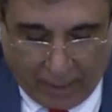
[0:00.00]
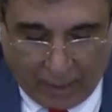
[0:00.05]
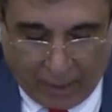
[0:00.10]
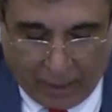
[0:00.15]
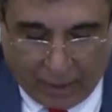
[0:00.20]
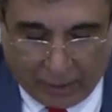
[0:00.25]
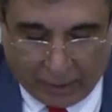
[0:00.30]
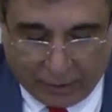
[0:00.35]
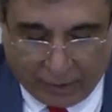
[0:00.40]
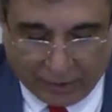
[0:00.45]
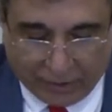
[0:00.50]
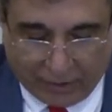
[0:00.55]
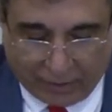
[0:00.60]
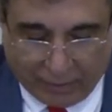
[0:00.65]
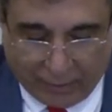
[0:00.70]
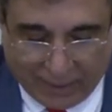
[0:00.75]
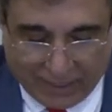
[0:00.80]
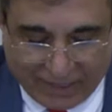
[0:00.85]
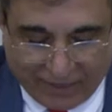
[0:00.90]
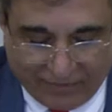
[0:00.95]
uh,
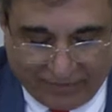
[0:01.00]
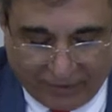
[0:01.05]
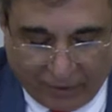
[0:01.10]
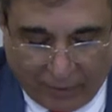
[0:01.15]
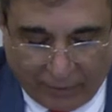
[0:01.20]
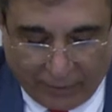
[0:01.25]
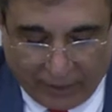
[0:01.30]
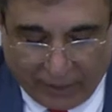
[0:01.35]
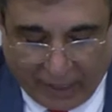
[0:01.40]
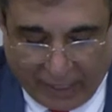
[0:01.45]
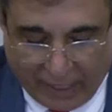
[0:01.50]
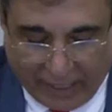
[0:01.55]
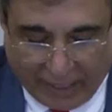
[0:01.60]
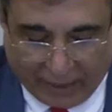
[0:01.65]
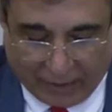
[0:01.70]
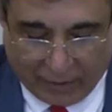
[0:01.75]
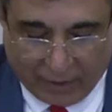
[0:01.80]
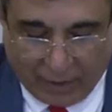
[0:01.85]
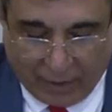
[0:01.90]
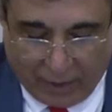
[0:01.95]
continuously flowing
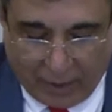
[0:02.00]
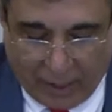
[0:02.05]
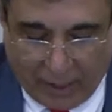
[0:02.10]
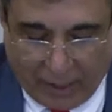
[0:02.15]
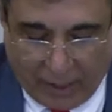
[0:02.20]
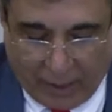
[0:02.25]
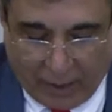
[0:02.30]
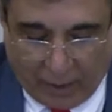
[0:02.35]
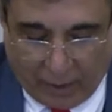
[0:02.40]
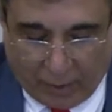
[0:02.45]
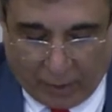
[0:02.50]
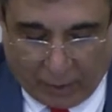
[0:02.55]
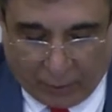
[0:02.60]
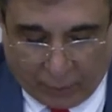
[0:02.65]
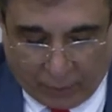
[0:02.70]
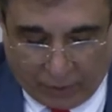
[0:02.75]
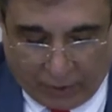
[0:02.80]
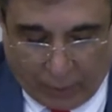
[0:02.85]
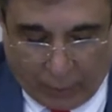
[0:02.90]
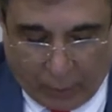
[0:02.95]
in on
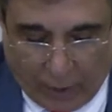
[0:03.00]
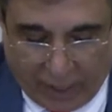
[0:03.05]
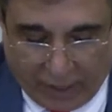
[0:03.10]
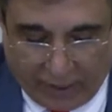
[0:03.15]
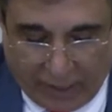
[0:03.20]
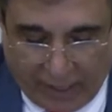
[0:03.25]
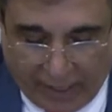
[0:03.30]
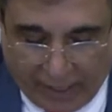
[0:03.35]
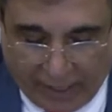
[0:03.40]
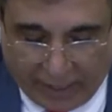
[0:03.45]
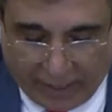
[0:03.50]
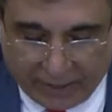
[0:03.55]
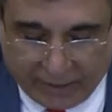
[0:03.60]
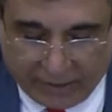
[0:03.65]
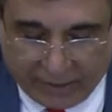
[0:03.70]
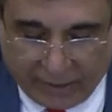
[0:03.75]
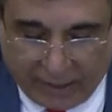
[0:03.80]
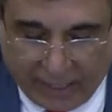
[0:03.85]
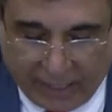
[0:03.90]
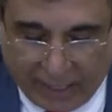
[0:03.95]
the one
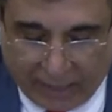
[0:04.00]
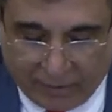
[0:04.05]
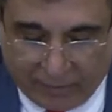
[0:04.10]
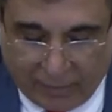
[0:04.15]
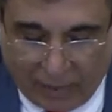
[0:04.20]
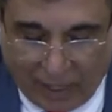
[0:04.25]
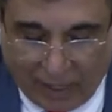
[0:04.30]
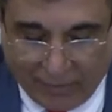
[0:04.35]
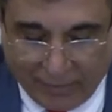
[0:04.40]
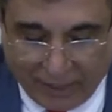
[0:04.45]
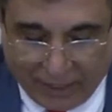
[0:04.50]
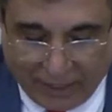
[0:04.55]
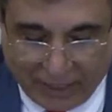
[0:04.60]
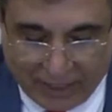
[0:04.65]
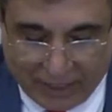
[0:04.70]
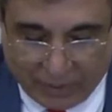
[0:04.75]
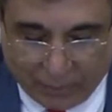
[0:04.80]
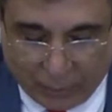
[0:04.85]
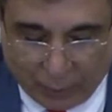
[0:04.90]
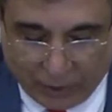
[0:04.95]
hand, and
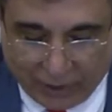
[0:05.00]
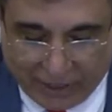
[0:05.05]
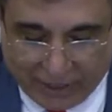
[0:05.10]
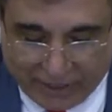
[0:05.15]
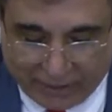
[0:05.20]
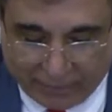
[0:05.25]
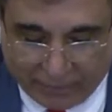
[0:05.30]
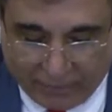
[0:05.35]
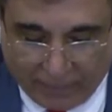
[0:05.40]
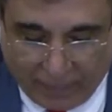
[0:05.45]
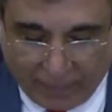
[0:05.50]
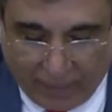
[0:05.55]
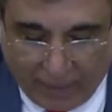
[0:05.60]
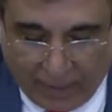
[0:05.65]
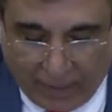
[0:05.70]
Parmenides monism